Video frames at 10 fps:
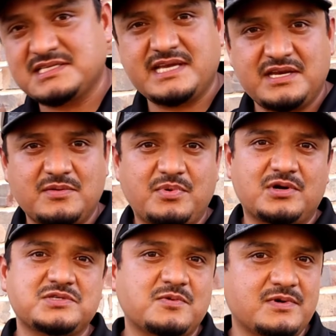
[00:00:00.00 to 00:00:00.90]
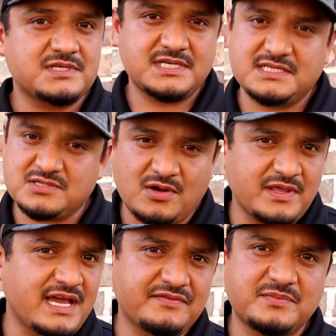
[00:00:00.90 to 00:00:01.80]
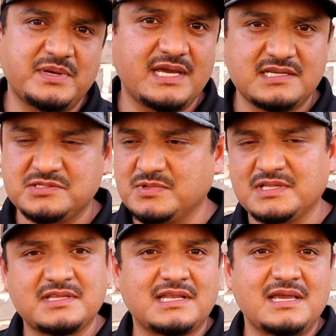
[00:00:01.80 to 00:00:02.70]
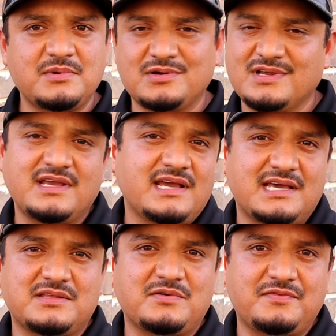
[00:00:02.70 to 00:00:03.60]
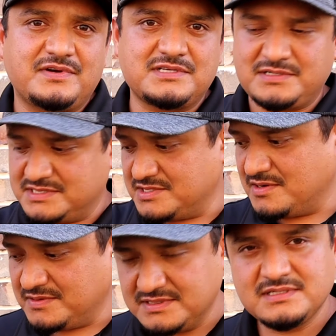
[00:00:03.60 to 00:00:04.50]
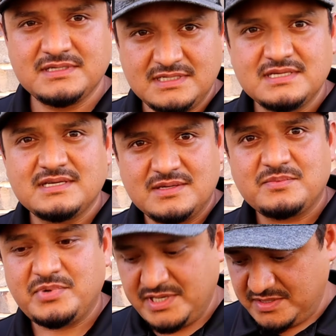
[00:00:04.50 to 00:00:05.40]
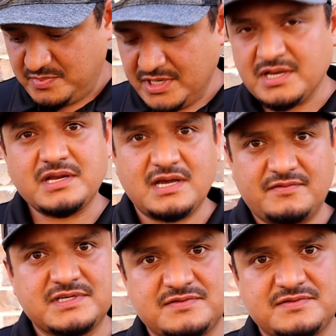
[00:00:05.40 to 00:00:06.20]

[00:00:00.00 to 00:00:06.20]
10-year parts warranty, so all they have to pay is really the labor and the refrigerant. So pretty good coverage